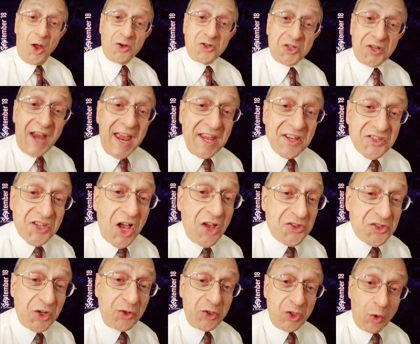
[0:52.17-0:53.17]
Today is
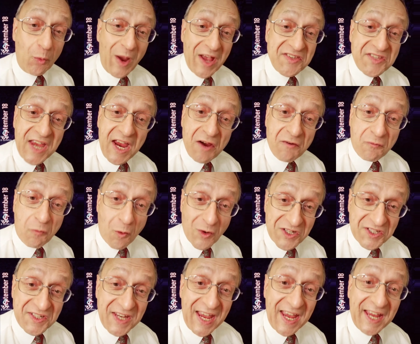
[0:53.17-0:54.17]
also U.S. Air
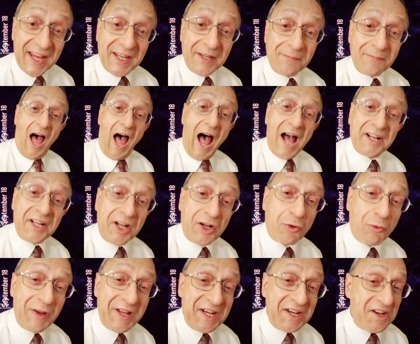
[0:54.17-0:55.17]
Force Day. Hug a
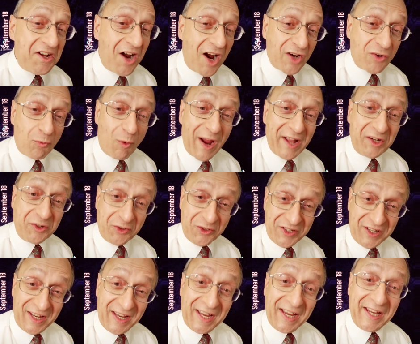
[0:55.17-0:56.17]
Greeting Card Writer
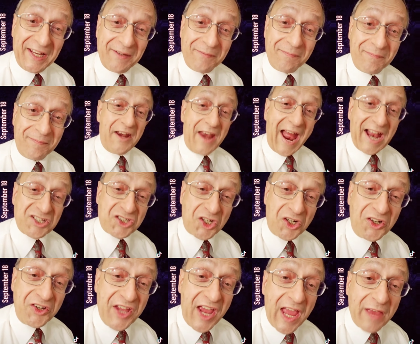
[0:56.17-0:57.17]
Day.
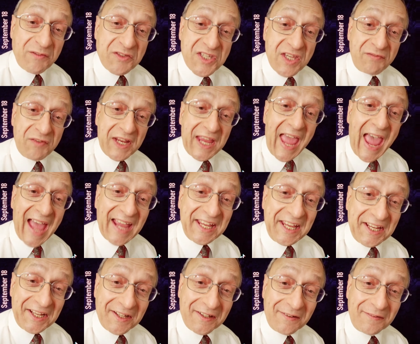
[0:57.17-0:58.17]
National Day of Civic
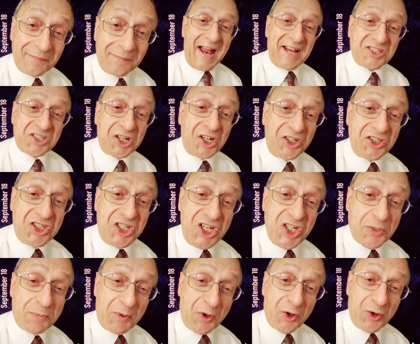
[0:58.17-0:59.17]
Hacking. National
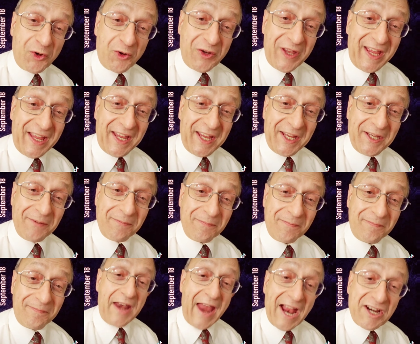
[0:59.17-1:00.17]
Cheeseburger Day.
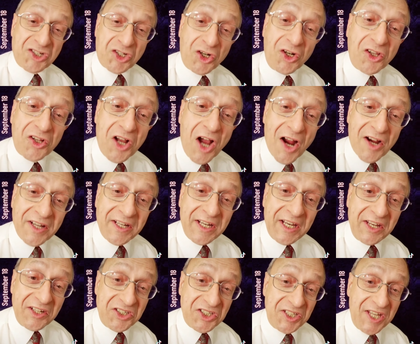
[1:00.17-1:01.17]
National
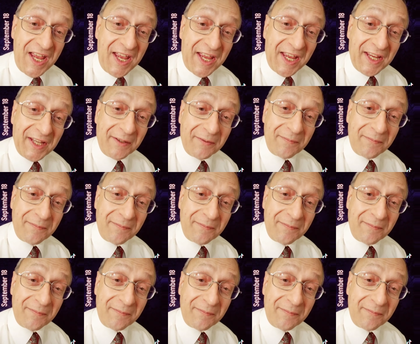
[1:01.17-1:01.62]
Cartonage Day.